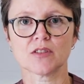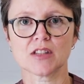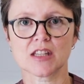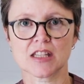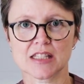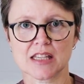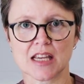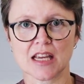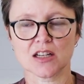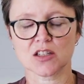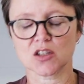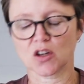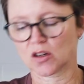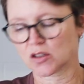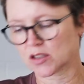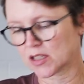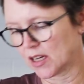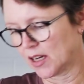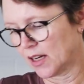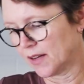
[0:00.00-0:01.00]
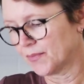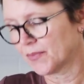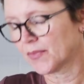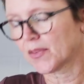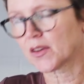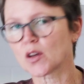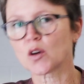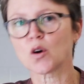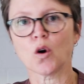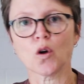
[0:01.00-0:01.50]
See a doctor,
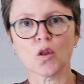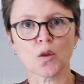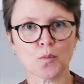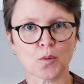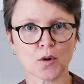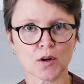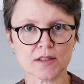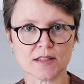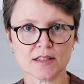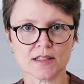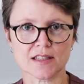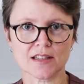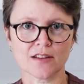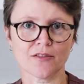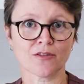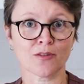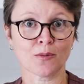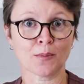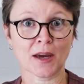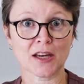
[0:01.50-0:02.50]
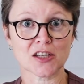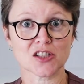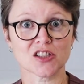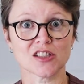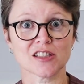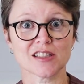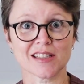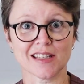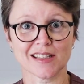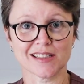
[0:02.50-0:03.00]
call the Poisons
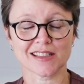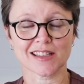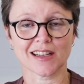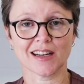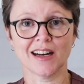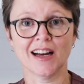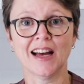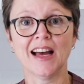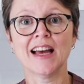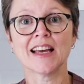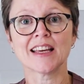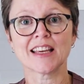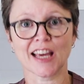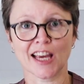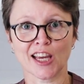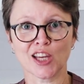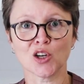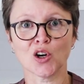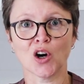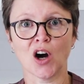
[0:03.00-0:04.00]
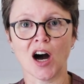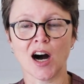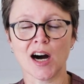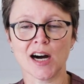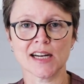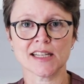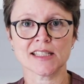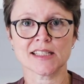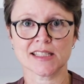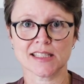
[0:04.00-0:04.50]
Information Centre, get your
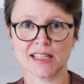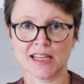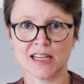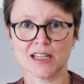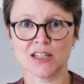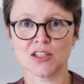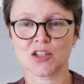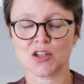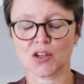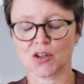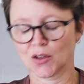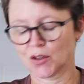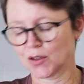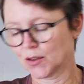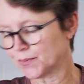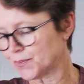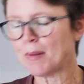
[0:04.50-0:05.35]
eye seen to.